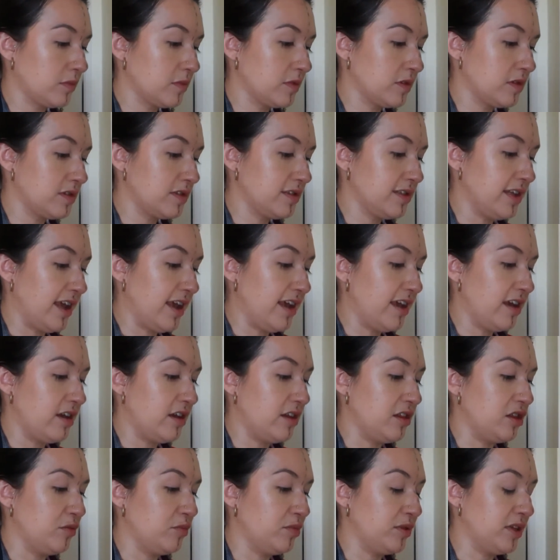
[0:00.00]
set
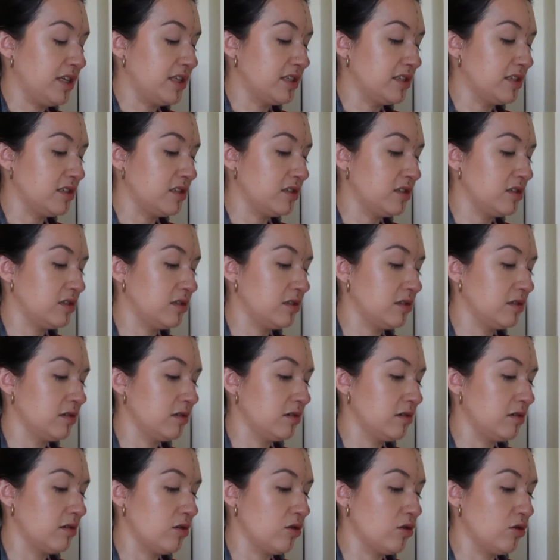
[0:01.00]
in the places
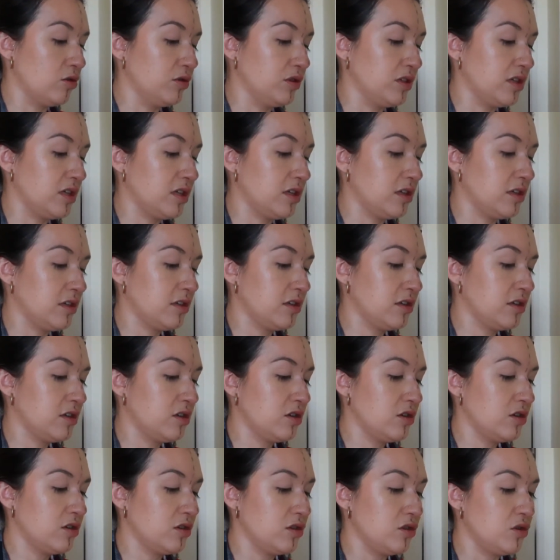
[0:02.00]
only
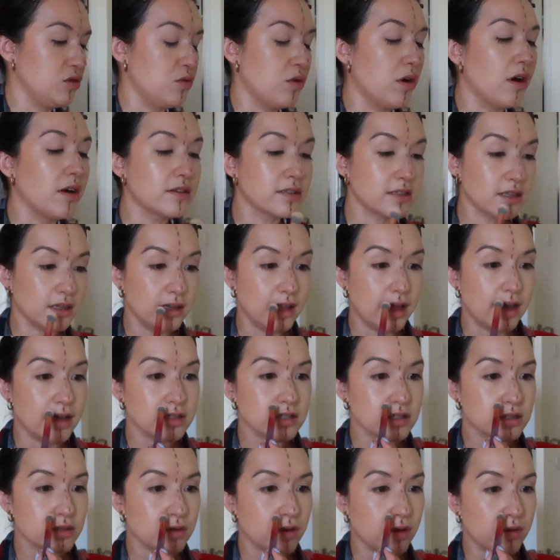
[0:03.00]
you want to
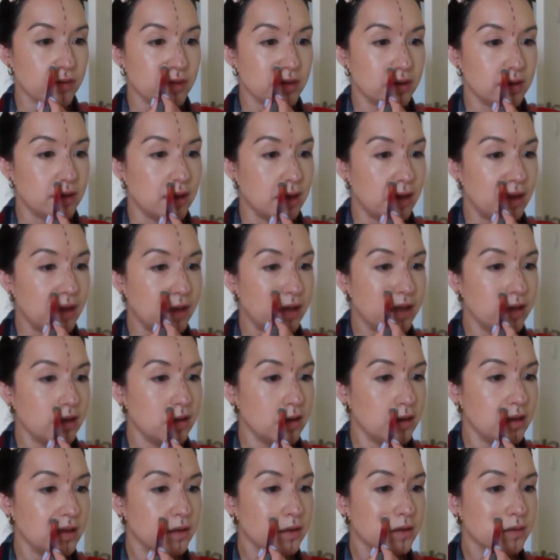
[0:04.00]
last throughout the day.